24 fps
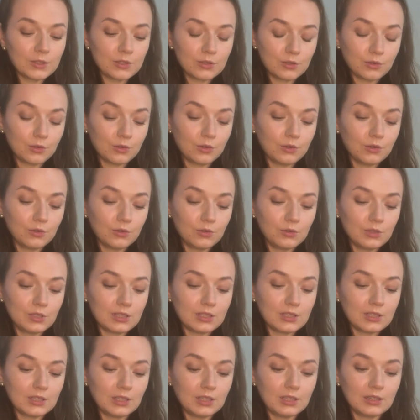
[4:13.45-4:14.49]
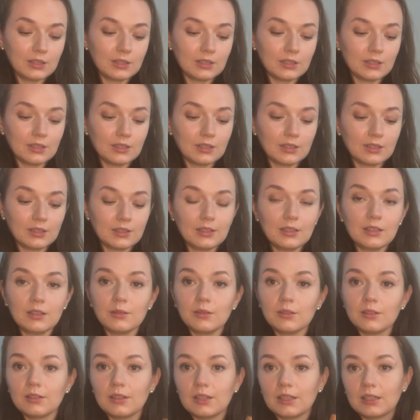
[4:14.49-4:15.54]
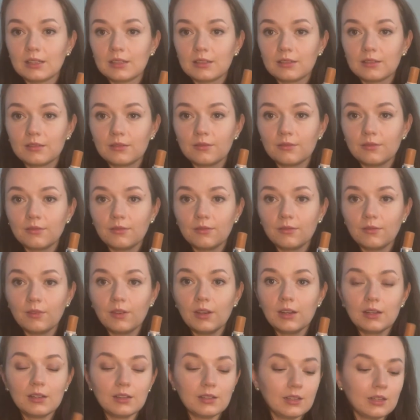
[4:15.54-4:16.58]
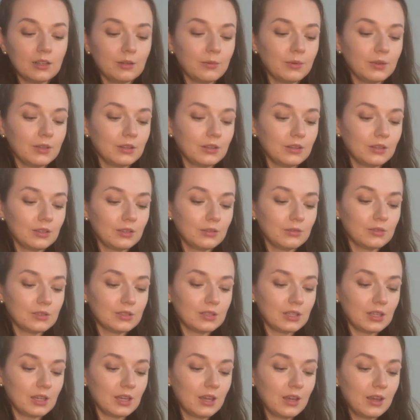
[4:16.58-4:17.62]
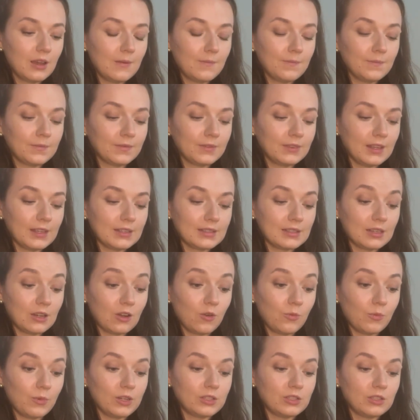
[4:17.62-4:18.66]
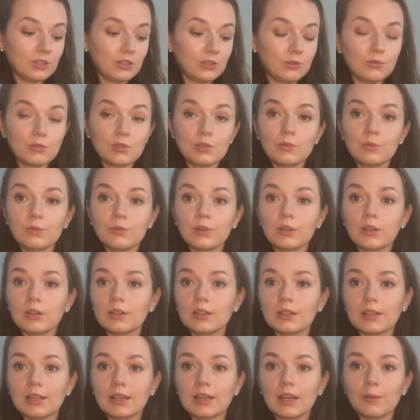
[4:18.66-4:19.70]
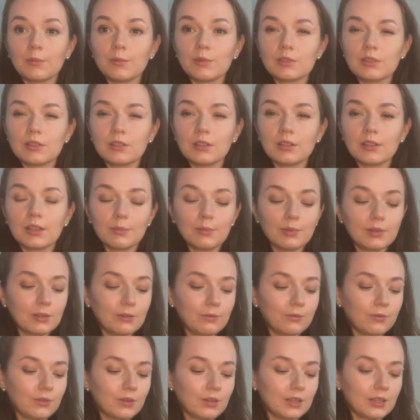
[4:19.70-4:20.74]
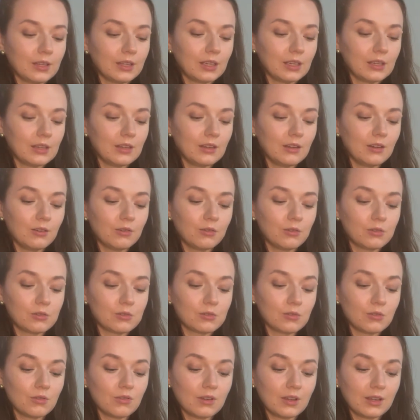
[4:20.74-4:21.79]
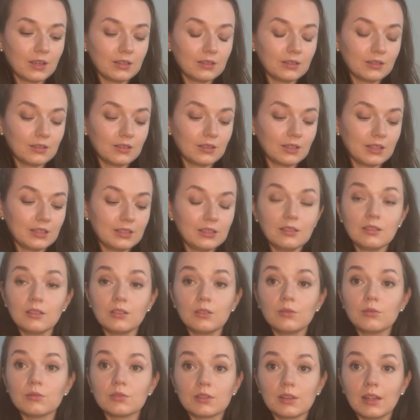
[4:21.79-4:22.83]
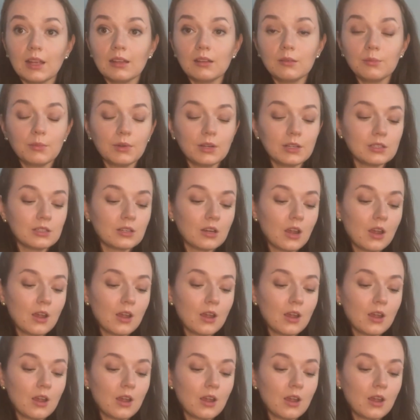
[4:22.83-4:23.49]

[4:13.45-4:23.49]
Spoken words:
so you just need a little, like very little bit. You see, that's how much I used for, like, I'm using it I believe for like a year or so, and I didn't use that much.